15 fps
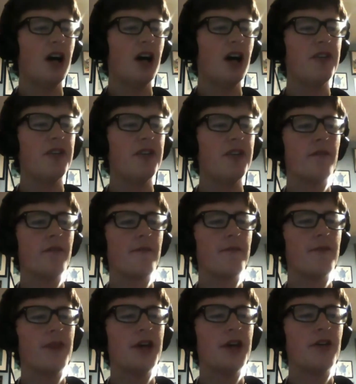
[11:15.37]
I think
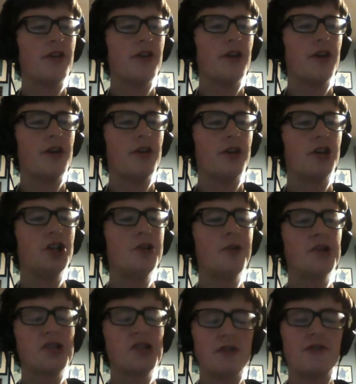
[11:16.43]
they. Can
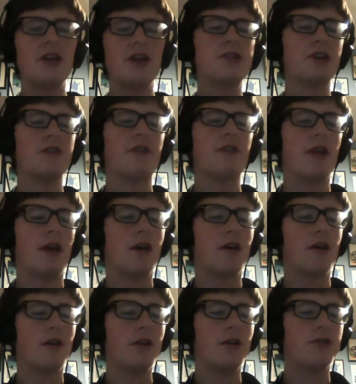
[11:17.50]
you imagine if they'd done
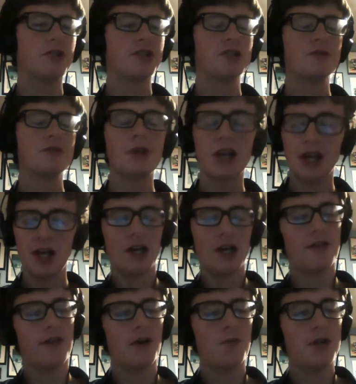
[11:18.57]
something
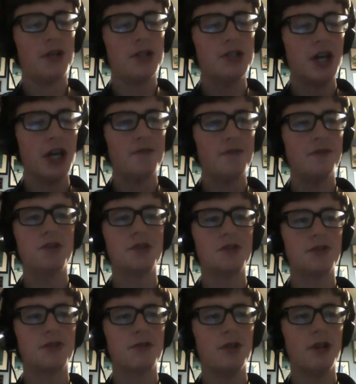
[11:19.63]
like that when David
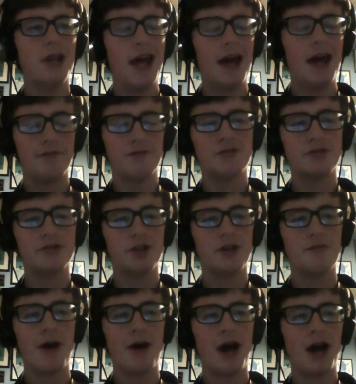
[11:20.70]
left
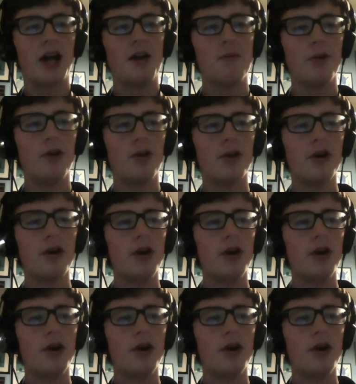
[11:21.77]
and Matt came along?